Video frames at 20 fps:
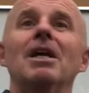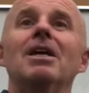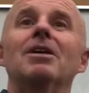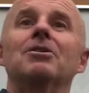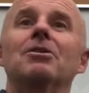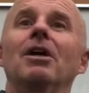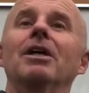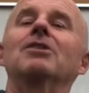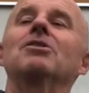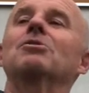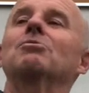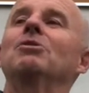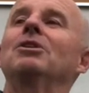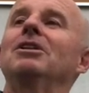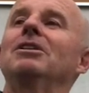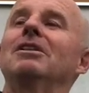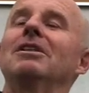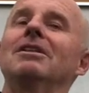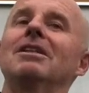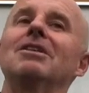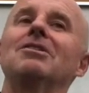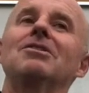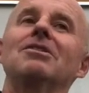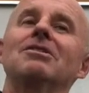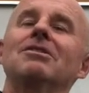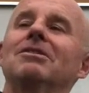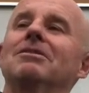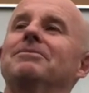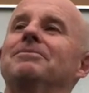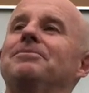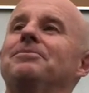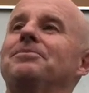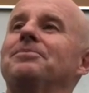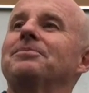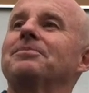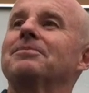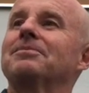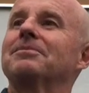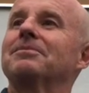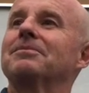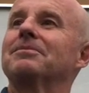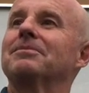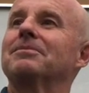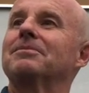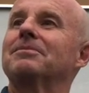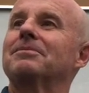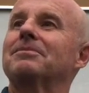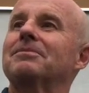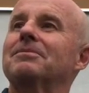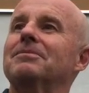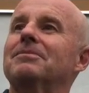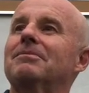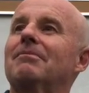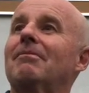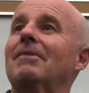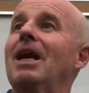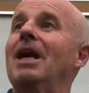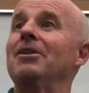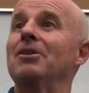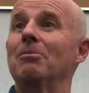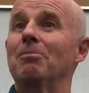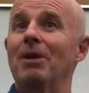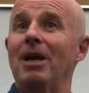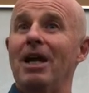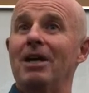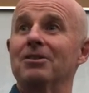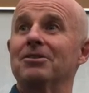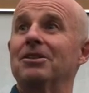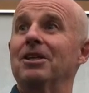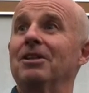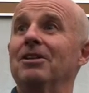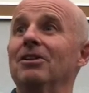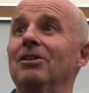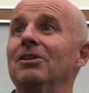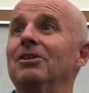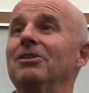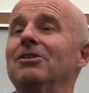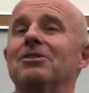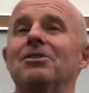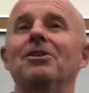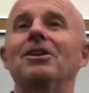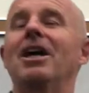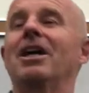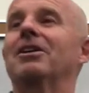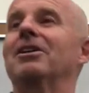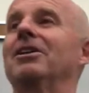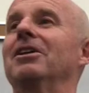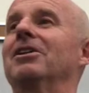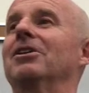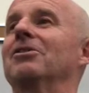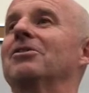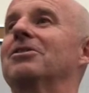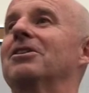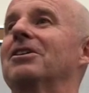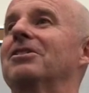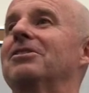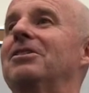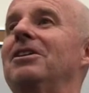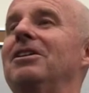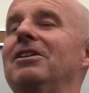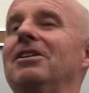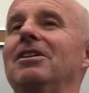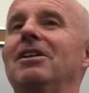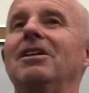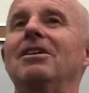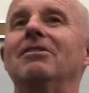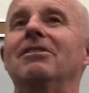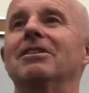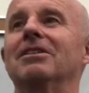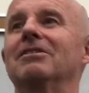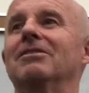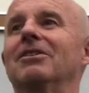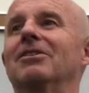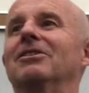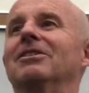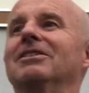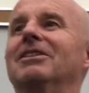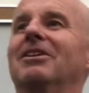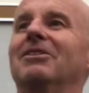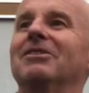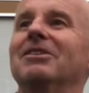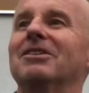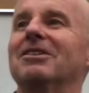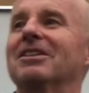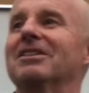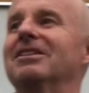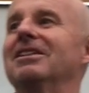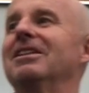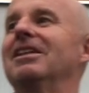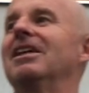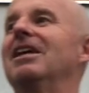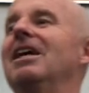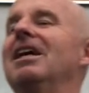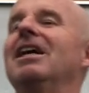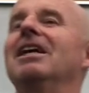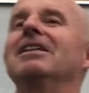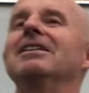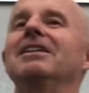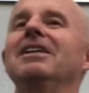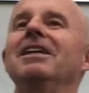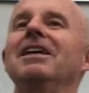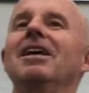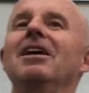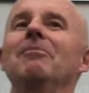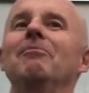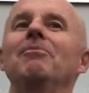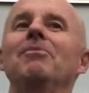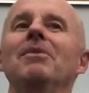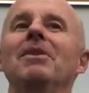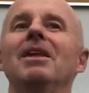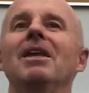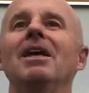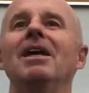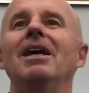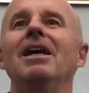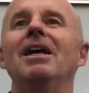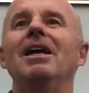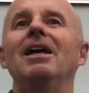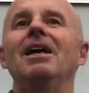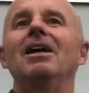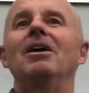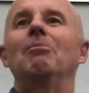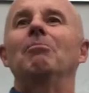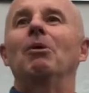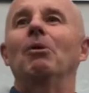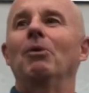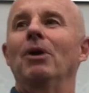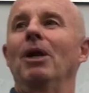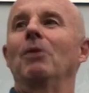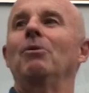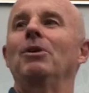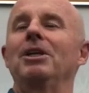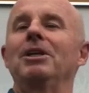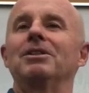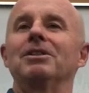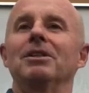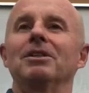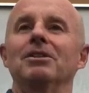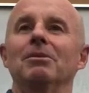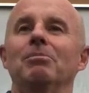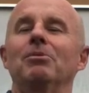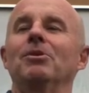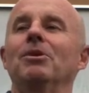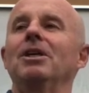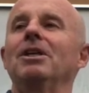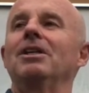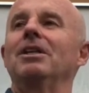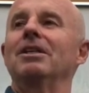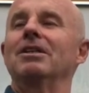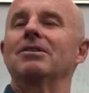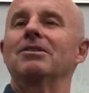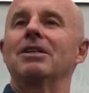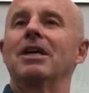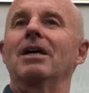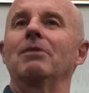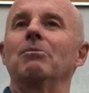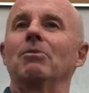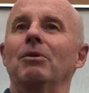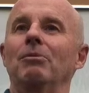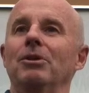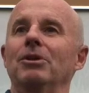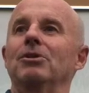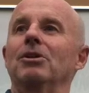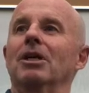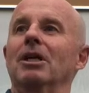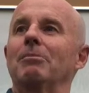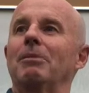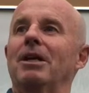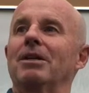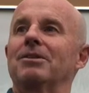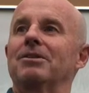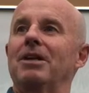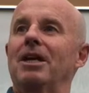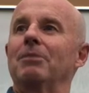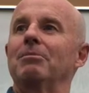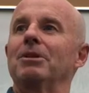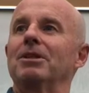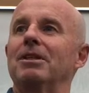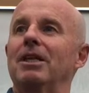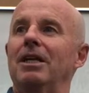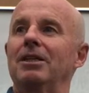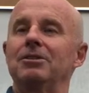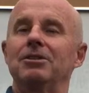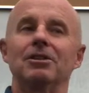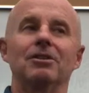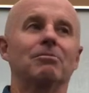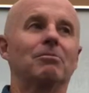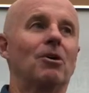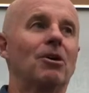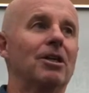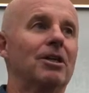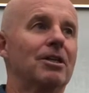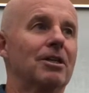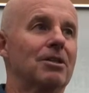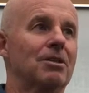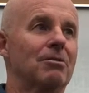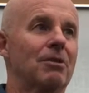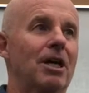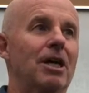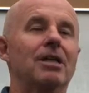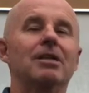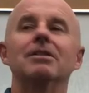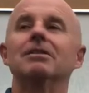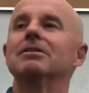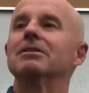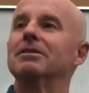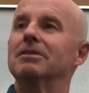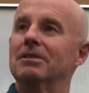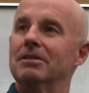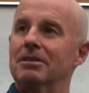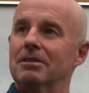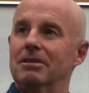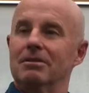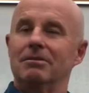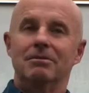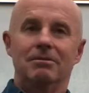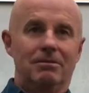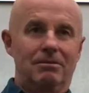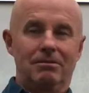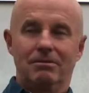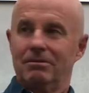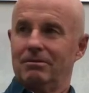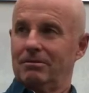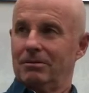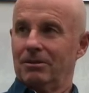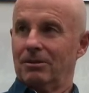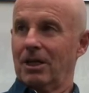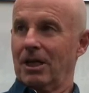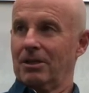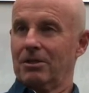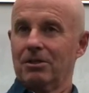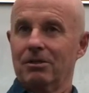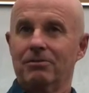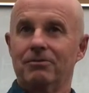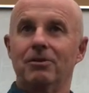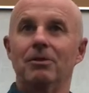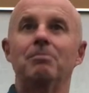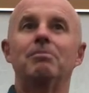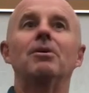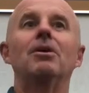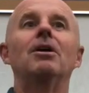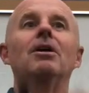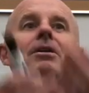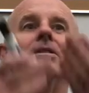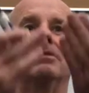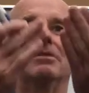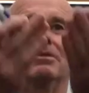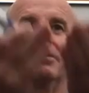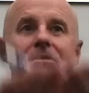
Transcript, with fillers: So I just wanted to, this is, lose, which was, and the Browns didn't lose. They're not going to go 16-0 or 0-16. The but what I wanted to, the point is that when we talk about segmentation of markets, right? You guys know football.